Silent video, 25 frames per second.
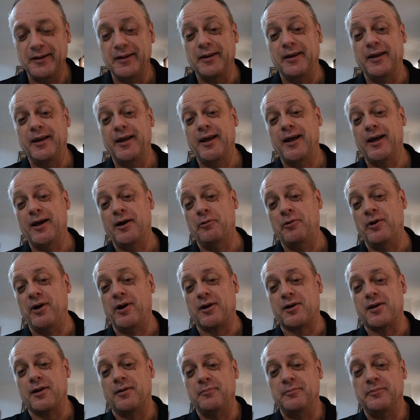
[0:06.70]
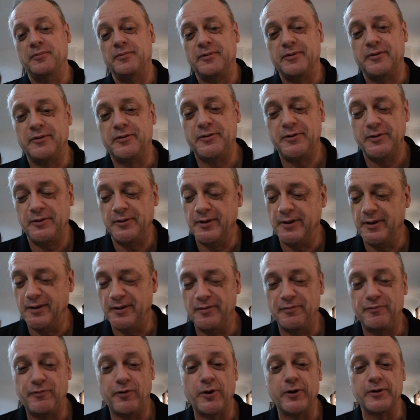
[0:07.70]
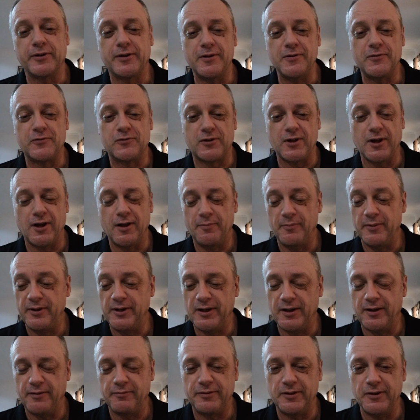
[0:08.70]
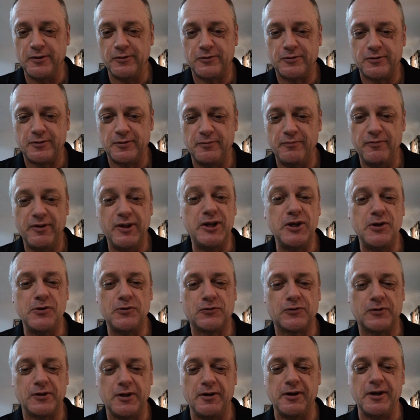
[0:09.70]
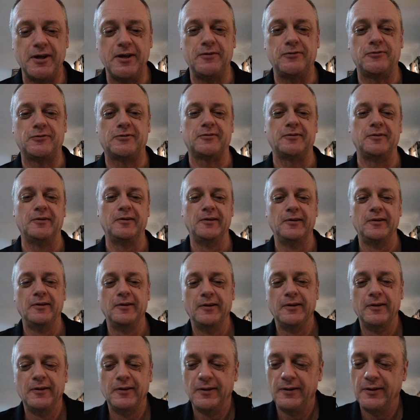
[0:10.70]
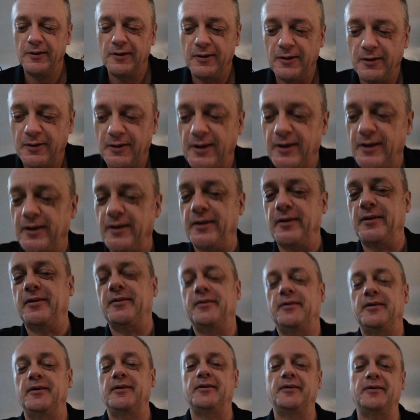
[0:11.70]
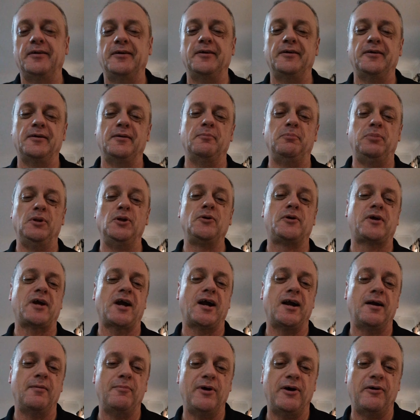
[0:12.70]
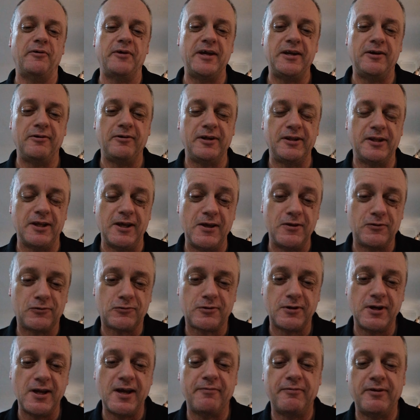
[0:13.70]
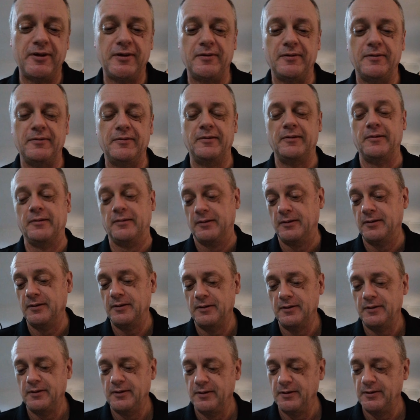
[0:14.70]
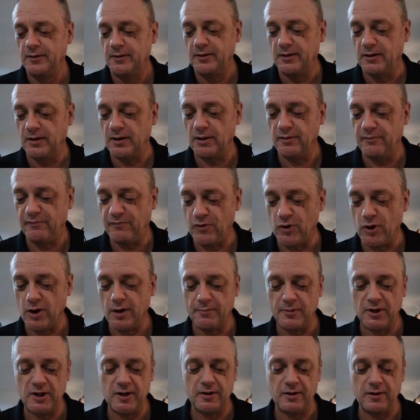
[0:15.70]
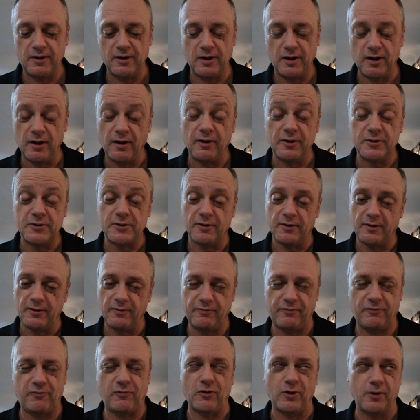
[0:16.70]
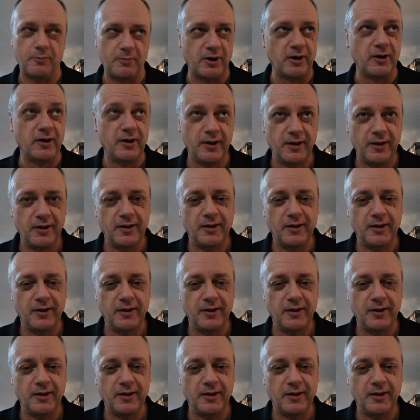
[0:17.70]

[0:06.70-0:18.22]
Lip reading: Welcome to the fourth installment of this video series on Blue Carabao Eatery, the history of it, and the former foreigner